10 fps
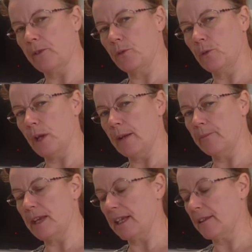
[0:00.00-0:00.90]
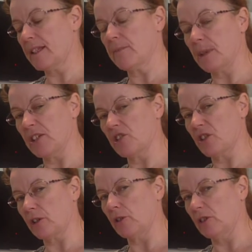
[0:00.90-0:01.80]
through and make this mixture
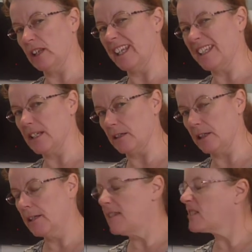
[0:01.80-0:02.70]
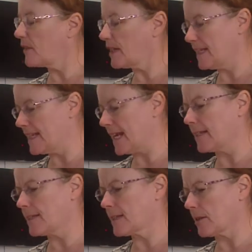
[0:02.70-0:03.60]
a lot lighter. It's very
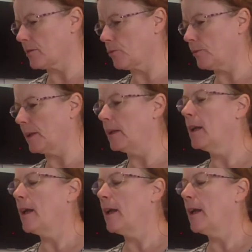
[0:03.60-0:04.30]
dense at the moment.